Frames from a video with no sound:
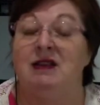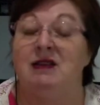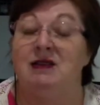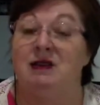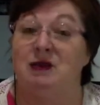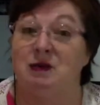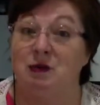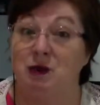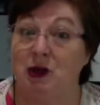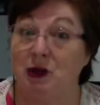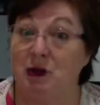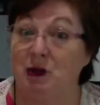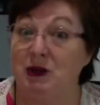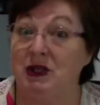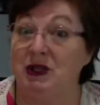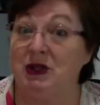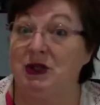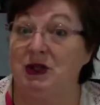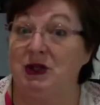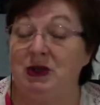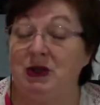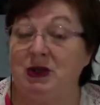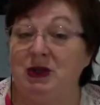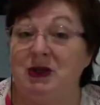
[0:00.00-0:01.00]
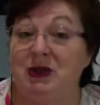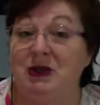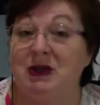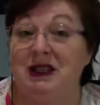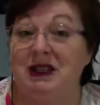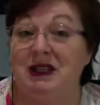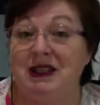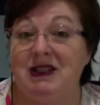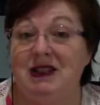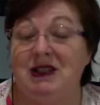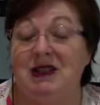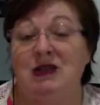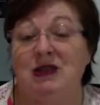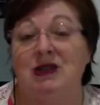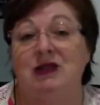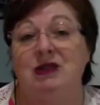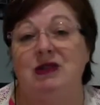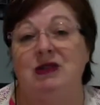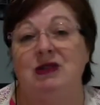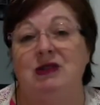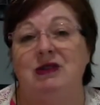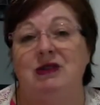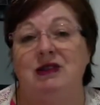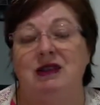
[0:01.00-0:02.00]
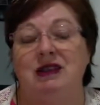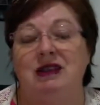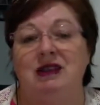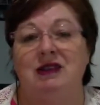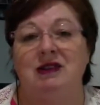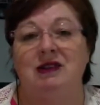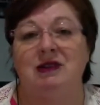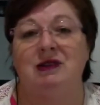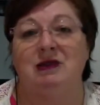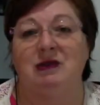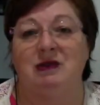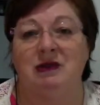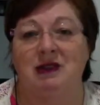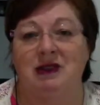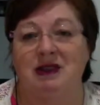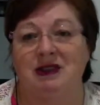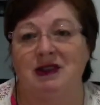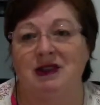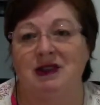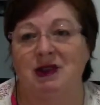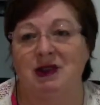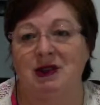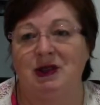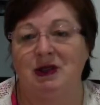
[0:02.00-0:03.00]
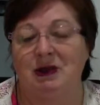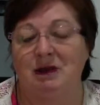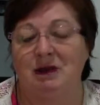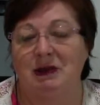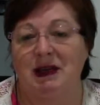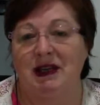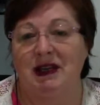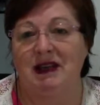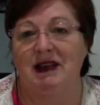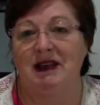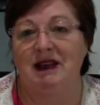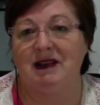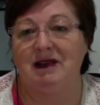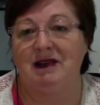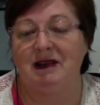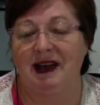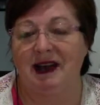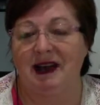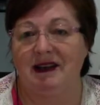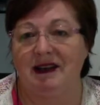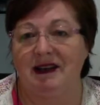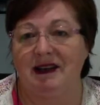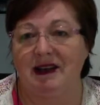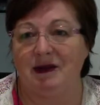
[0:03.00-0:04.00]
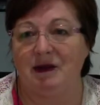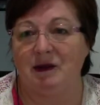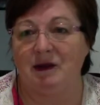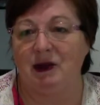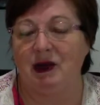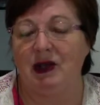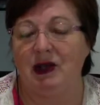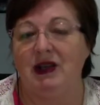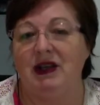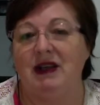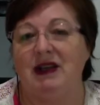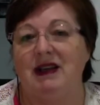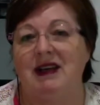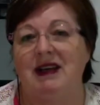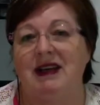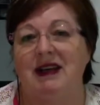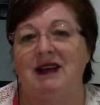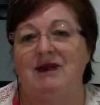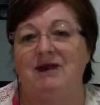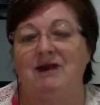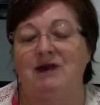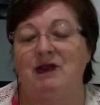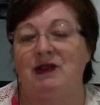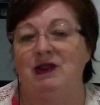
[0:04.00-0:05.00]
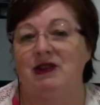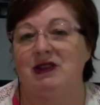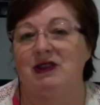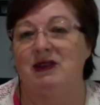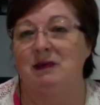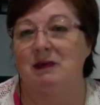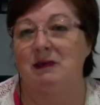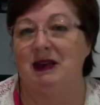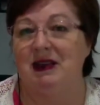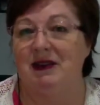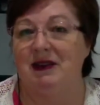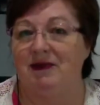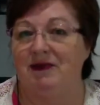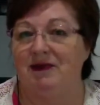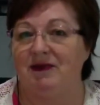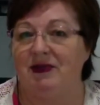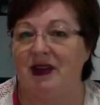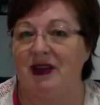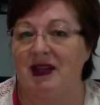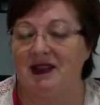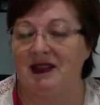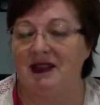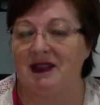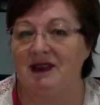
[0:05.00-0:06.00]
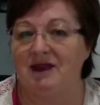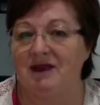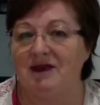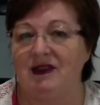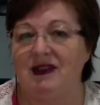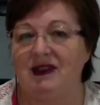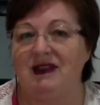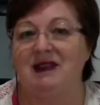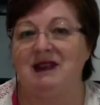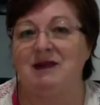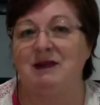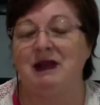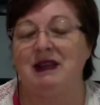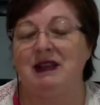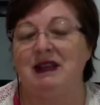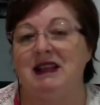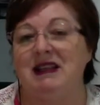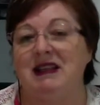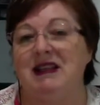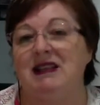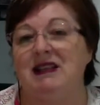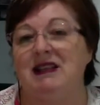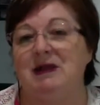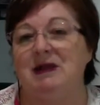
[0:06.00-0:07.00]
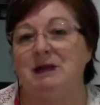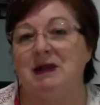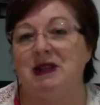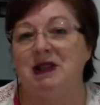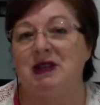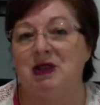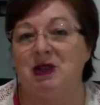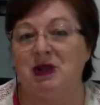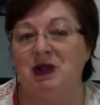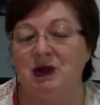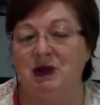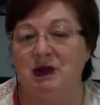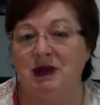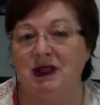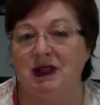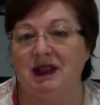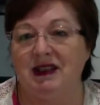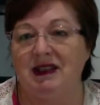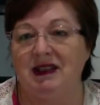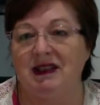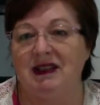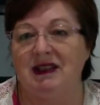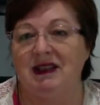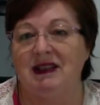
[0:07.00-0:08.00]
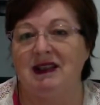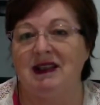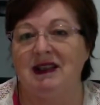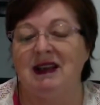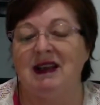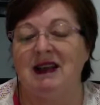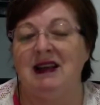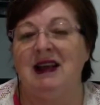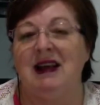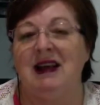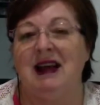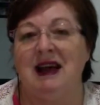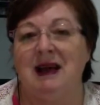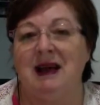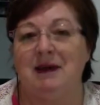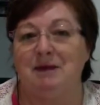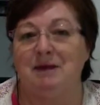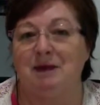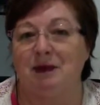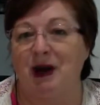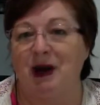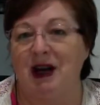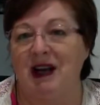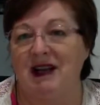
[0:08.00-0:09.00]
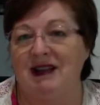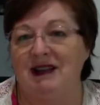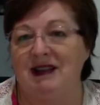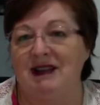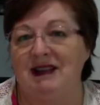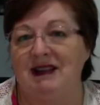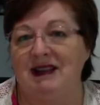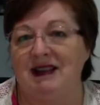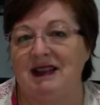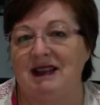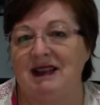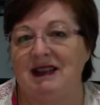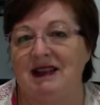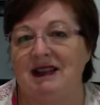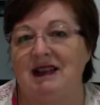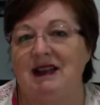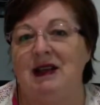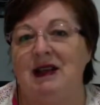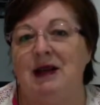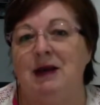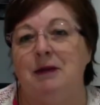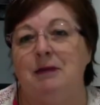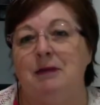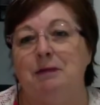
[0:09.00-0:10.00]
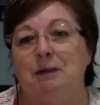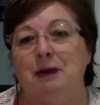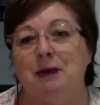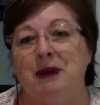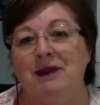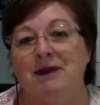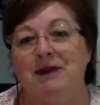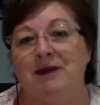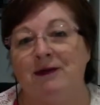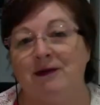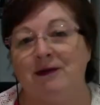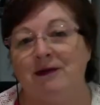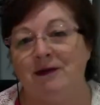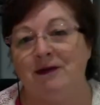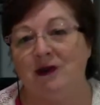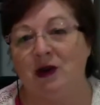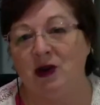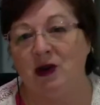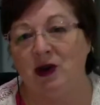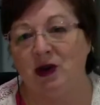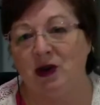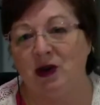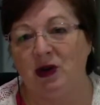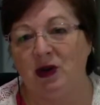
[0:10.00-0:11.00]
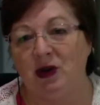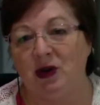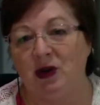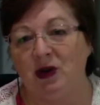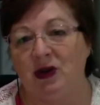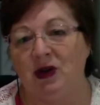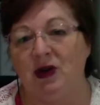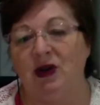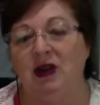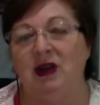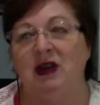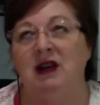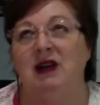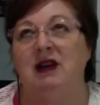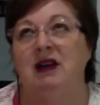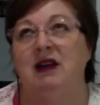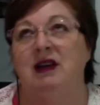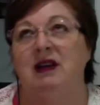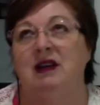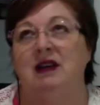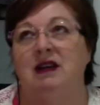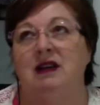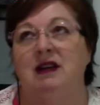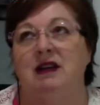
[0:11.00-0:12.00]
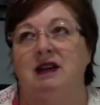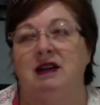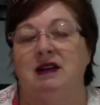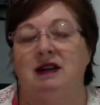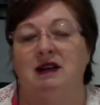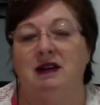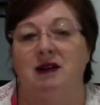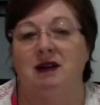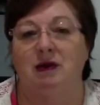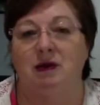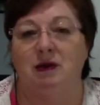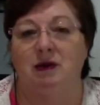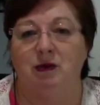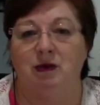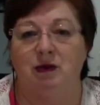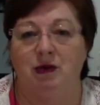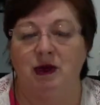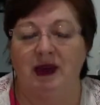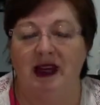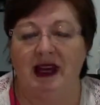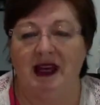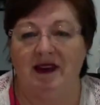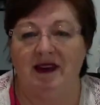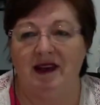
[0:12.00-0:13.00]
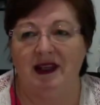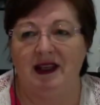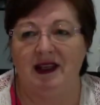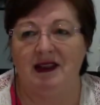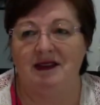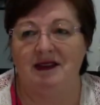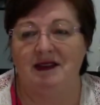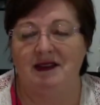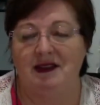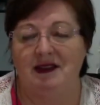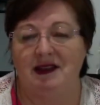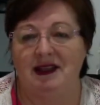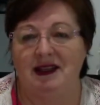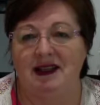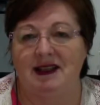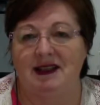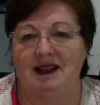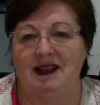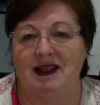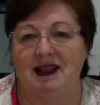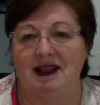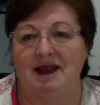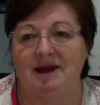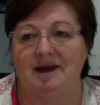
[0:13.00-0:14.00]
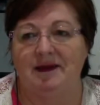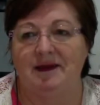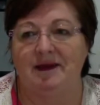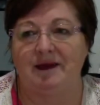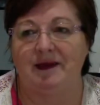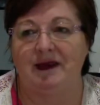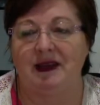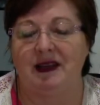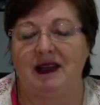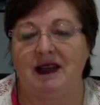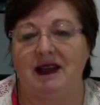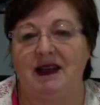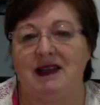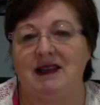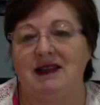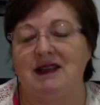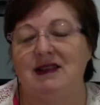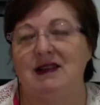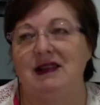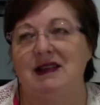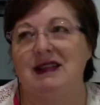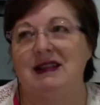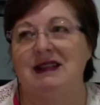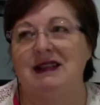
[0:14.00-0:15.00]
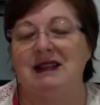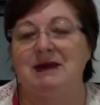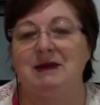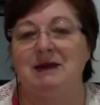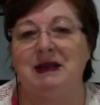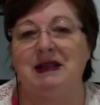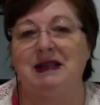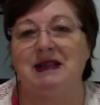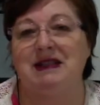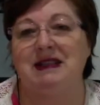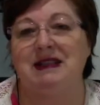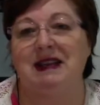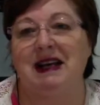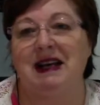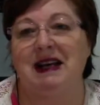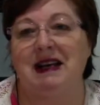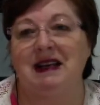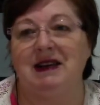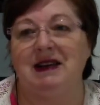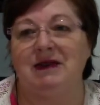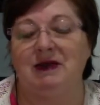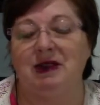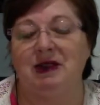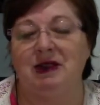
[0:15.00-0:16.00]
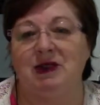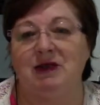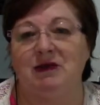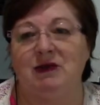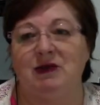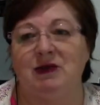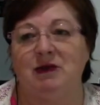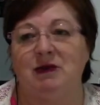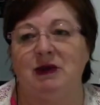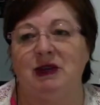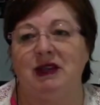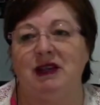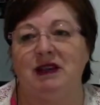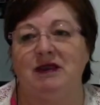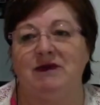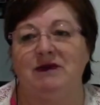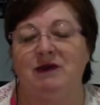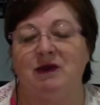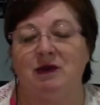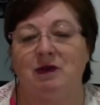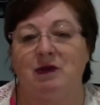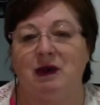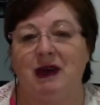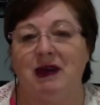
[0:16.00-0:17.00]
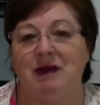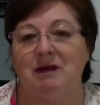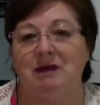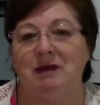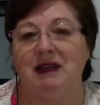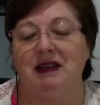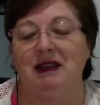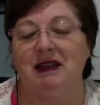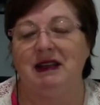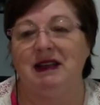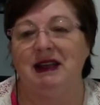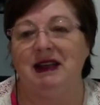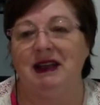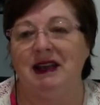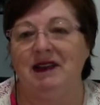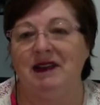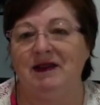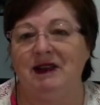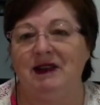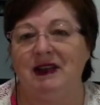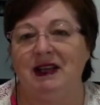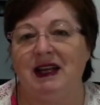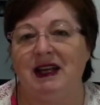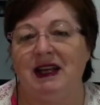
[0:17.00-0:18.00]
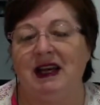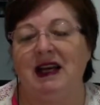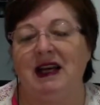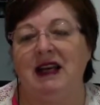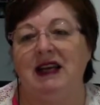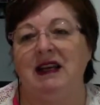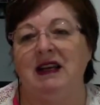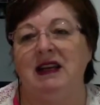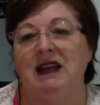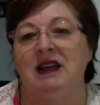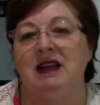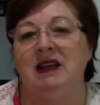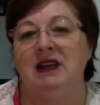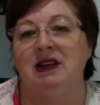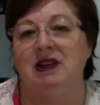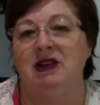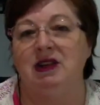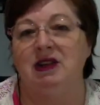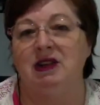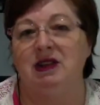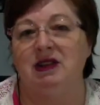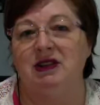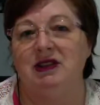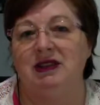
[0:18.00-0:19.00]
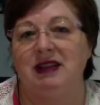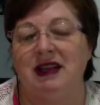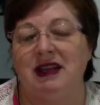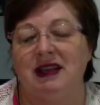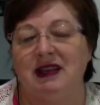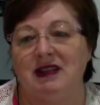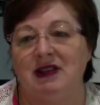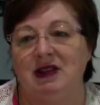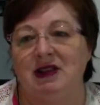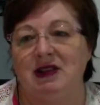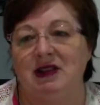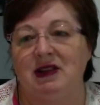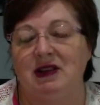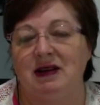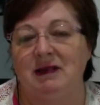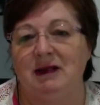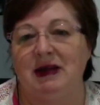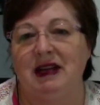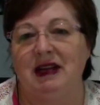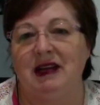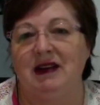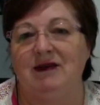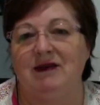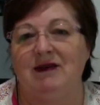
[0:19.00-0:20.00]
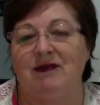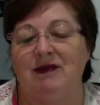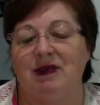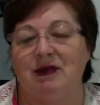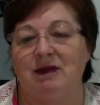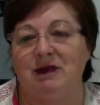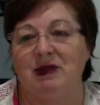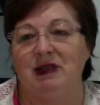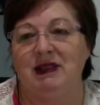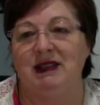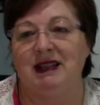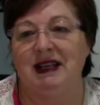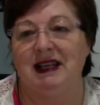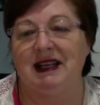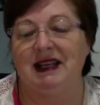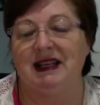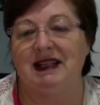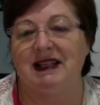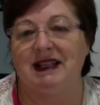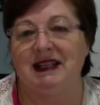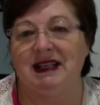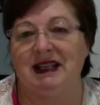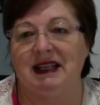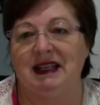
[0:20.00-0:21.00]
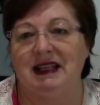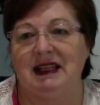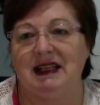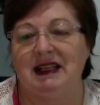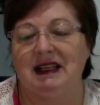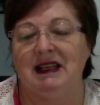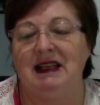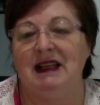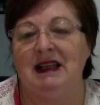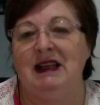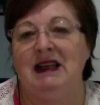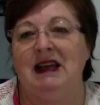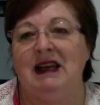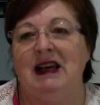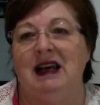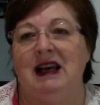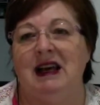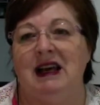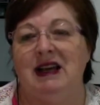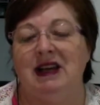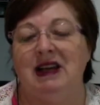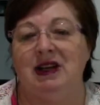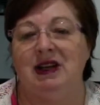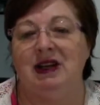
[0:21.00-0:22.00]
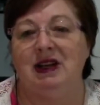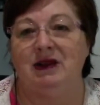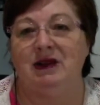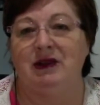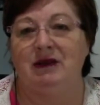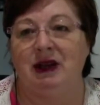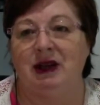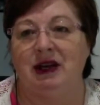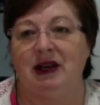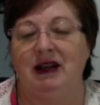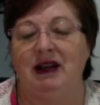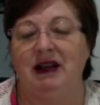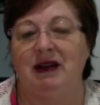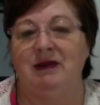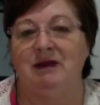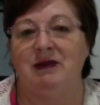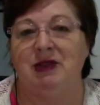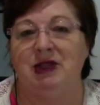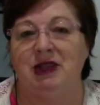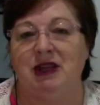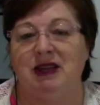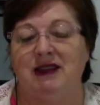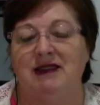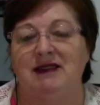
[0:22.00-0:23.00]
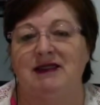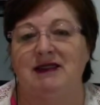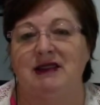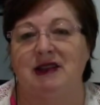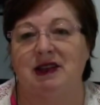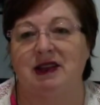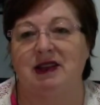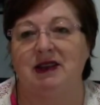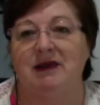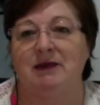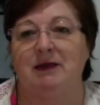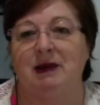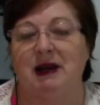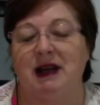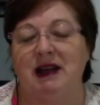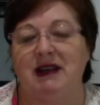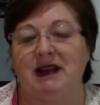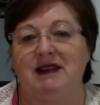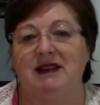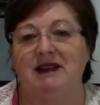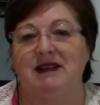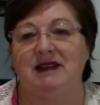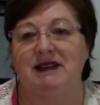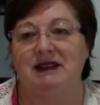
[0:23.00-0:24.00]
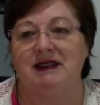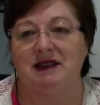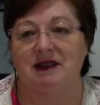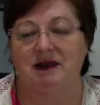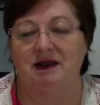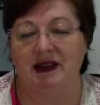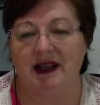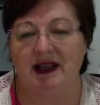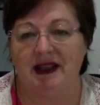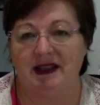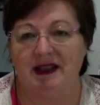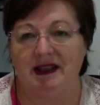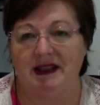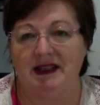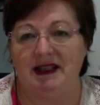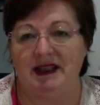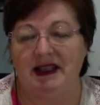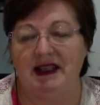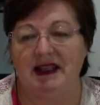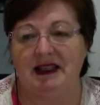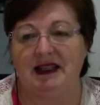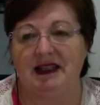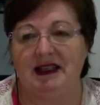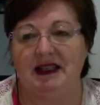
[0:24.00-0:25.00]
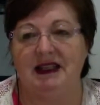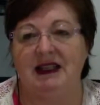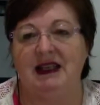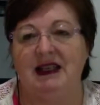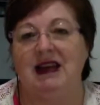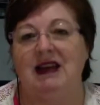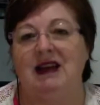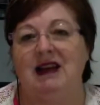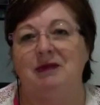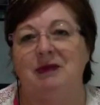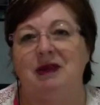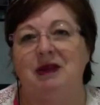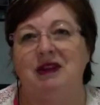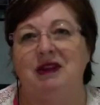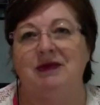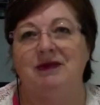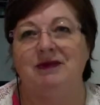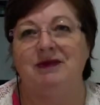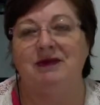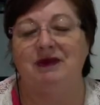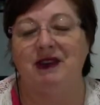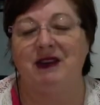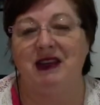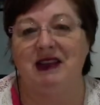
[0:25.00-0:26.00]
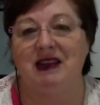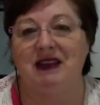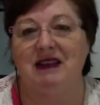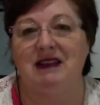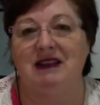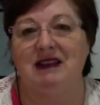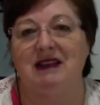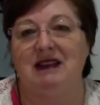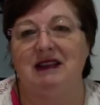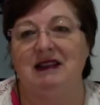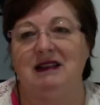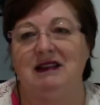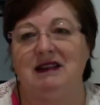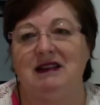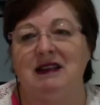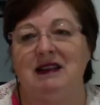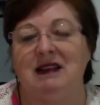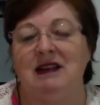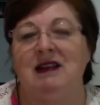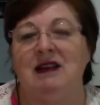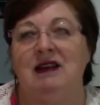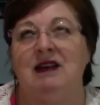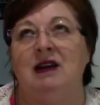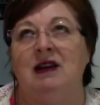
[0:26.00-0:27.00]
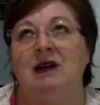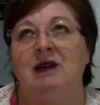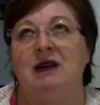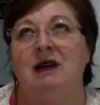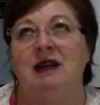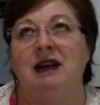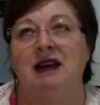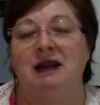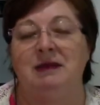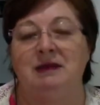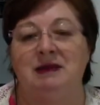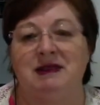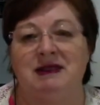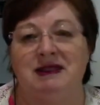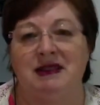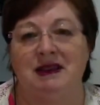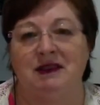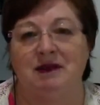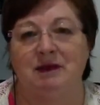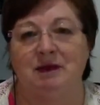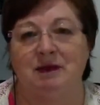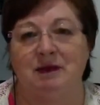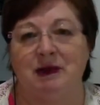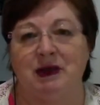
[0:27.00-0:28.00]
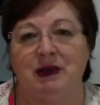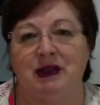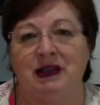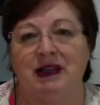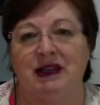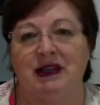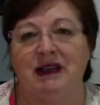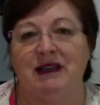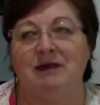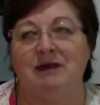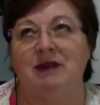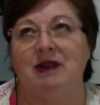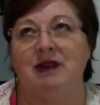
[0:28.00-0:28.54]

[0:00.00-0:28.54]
So what we do need to do in order to make grounding work and for it to be effective is we need to be doing it and practicing it before we have an anxiety attack, okay? So it needs to be a daily ritual where for 1 minute every day you take time out from your day-to-day and you go, right, I'm just going to practice this grounding technique and I'm going to feel it. I'm going to let myself breathe.